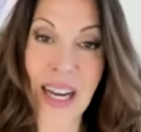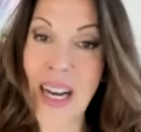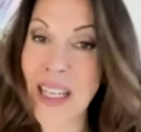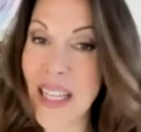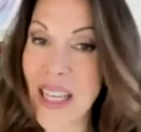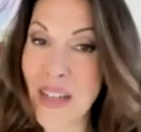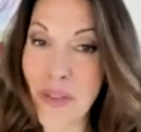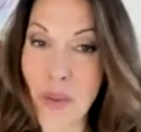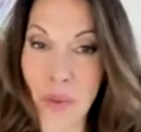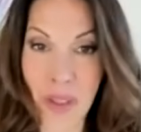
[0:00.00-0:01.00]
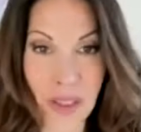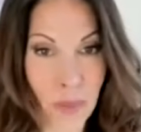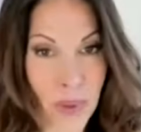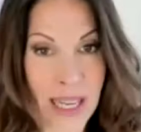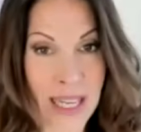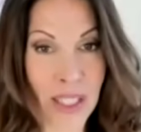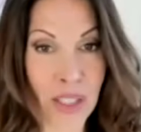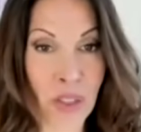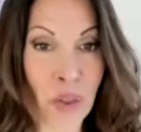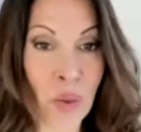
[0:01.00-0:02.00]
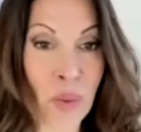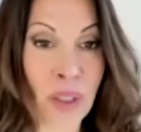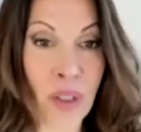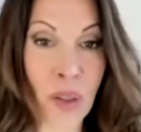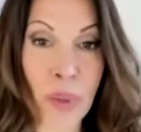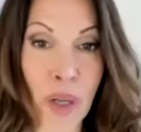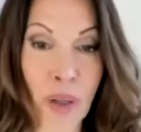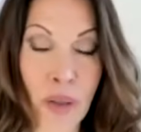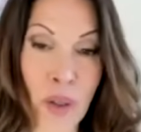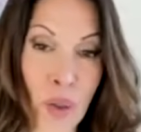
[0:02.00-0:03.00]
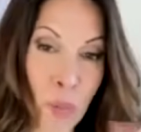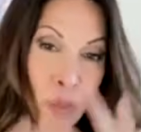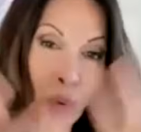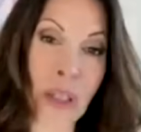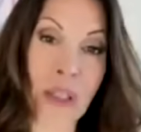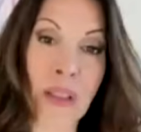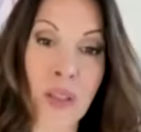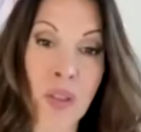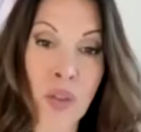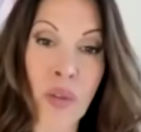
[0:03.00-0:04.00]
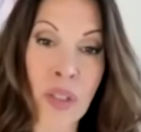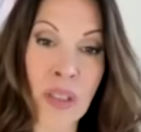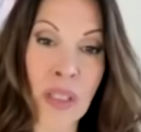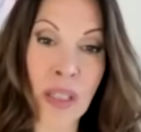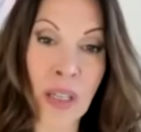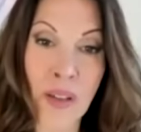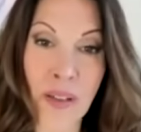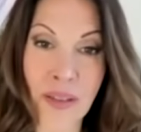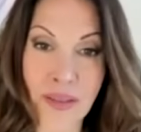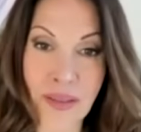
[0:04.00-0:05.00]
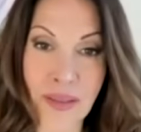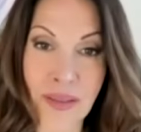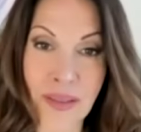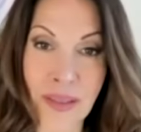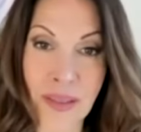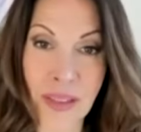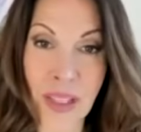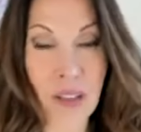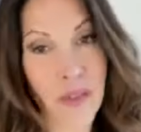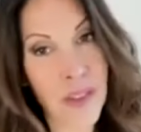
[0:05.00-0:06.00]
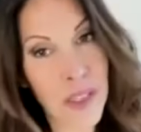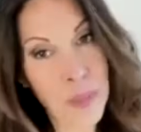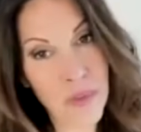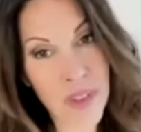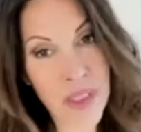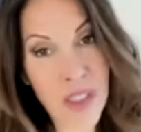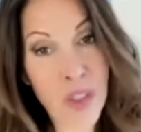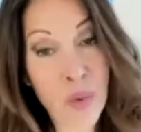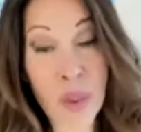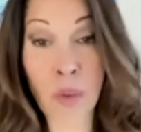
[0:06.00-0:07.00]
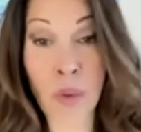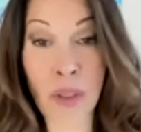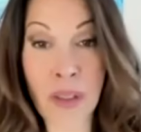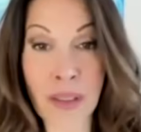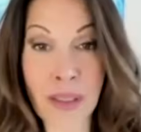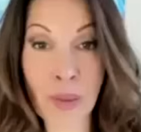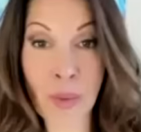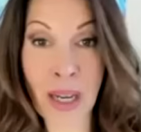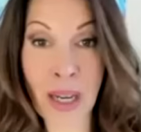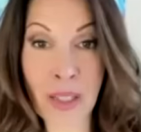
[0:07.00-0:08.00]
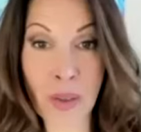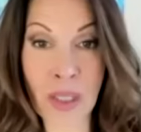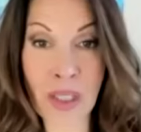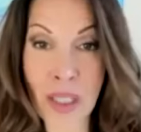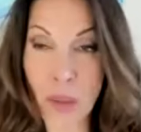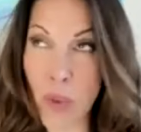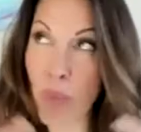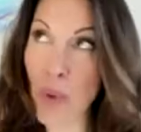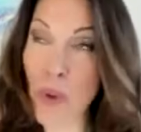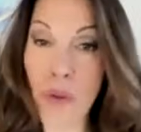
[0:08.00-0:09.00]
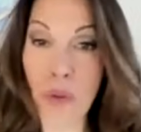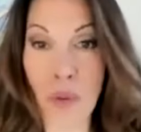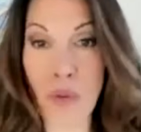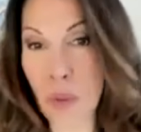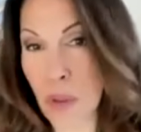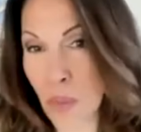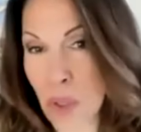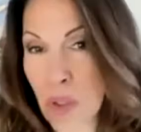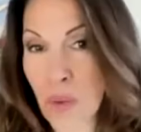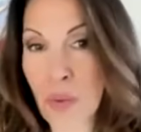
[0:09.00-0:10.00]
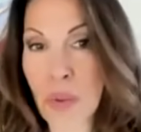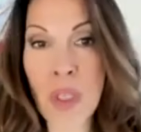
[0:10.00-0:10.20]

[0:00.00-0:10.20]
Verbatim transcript: And everyone on the planet is doing their part to bring this union together. For some of it's grid work. This is what I do. I take people all over the world and we do